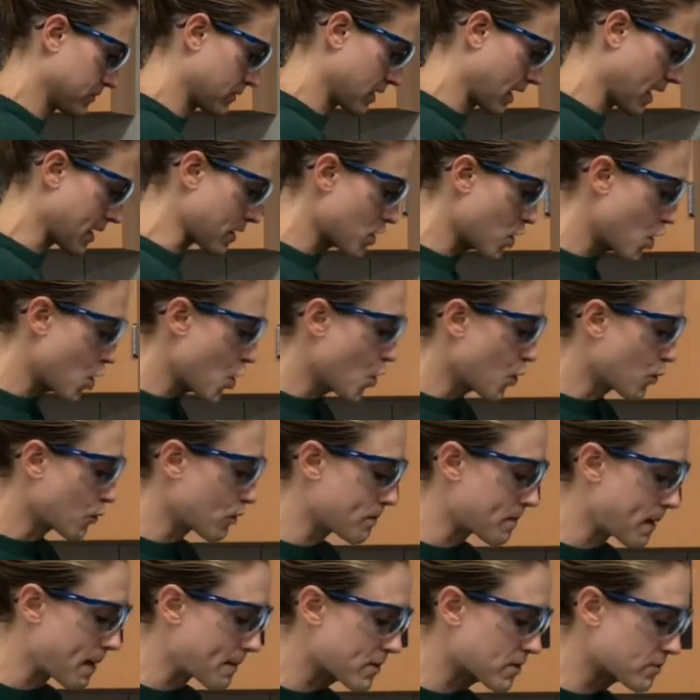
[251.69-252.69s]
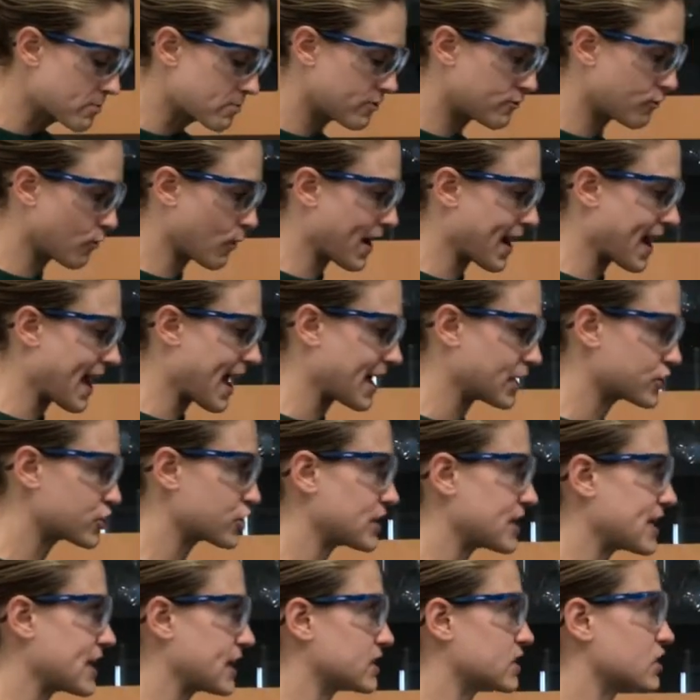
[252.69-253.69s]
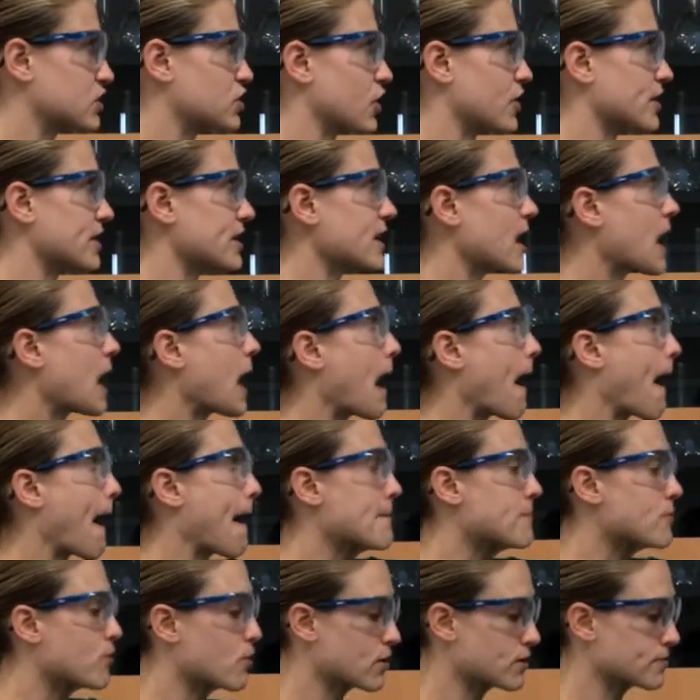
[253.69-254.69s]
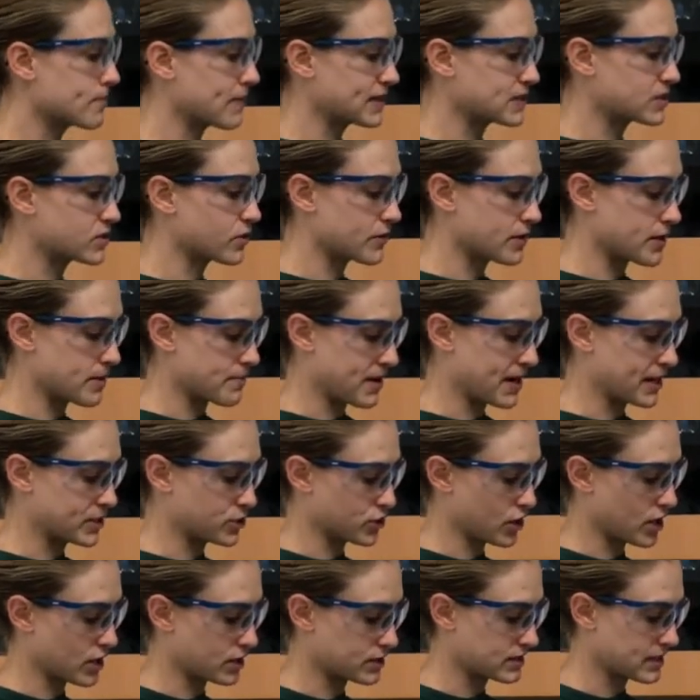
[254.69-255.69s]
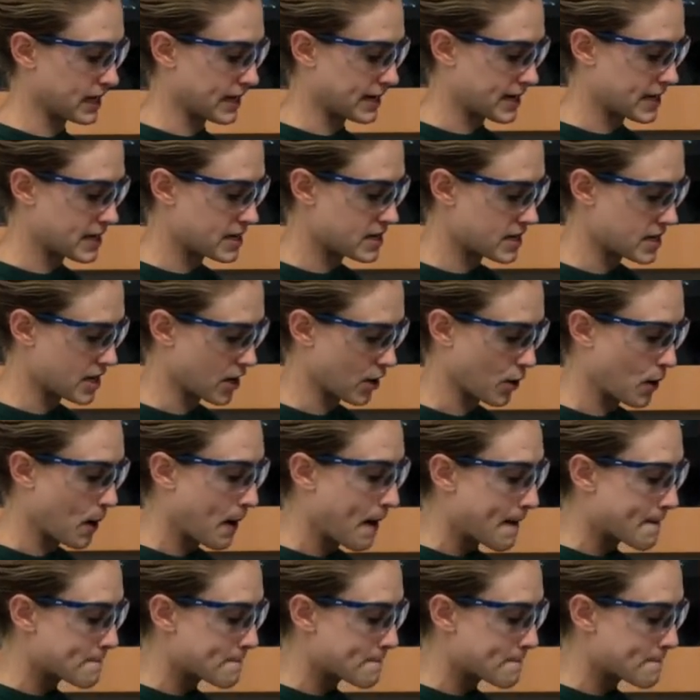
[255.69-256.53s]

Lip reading: Okay? Remember, before I actually get started, I poured my sodium hydroxide in here.